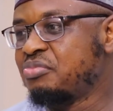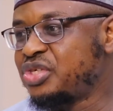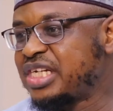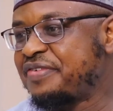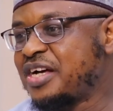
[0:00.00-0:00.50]

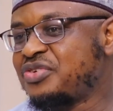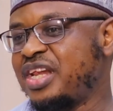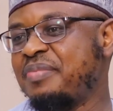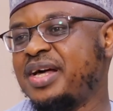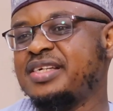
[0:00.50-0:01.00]
Mustafa
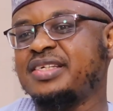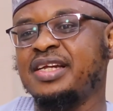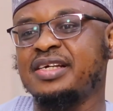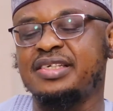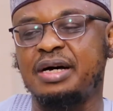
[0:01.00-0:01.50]
Suleiman is
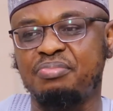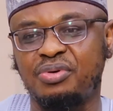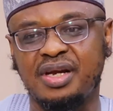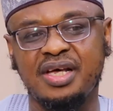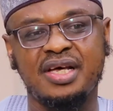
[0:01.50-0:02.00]
an
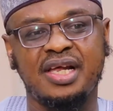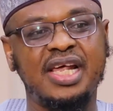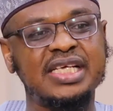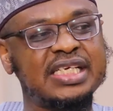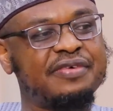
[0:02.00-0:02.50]
example.
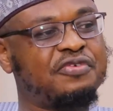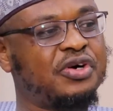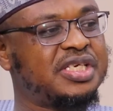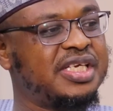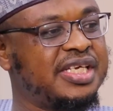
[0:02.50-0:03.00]
Less than
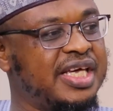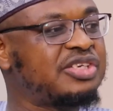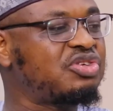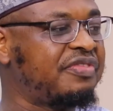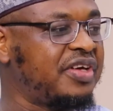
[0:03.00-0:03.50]
40
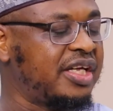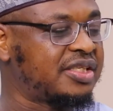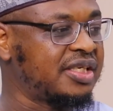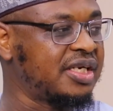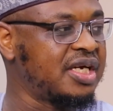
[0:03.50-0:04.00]
years of
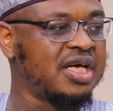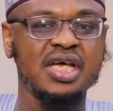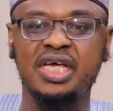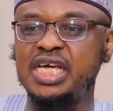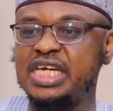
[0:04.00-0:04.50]
age,
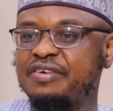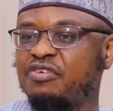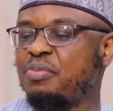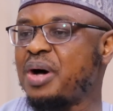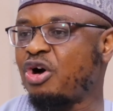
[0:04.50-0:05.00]
he
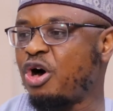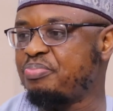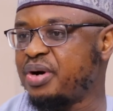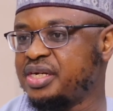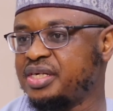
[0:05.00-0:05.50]
developed a
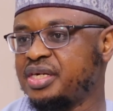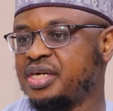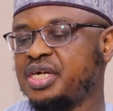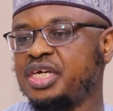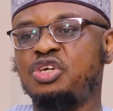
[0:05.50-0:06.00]
company.
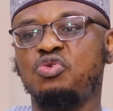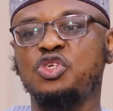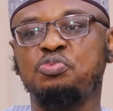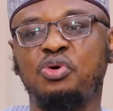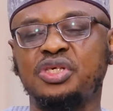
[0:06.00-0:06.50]
It
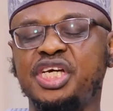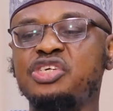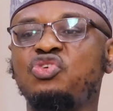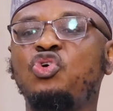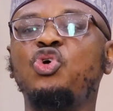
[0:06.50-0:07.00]
was
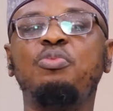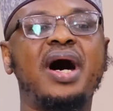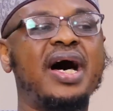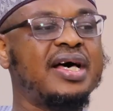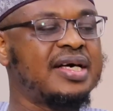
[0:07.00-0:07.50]
purchased
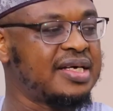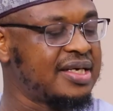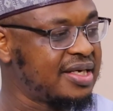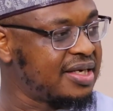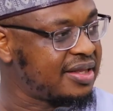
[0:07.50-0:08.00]
over
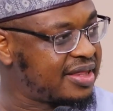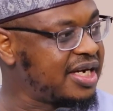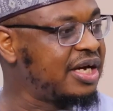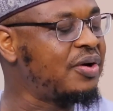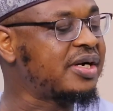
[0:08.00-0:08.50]

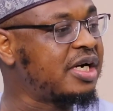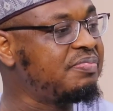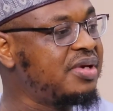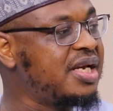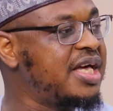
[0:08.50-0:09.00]

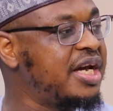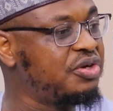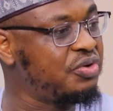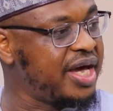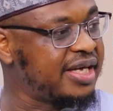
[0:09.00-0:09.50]
$300
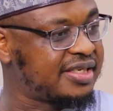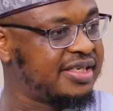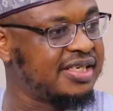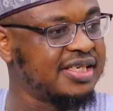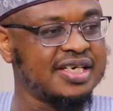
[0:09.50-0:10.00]
million
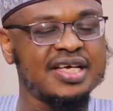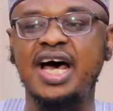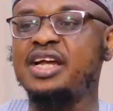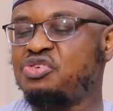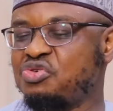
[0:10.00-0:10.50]

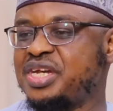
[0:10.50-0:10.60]
and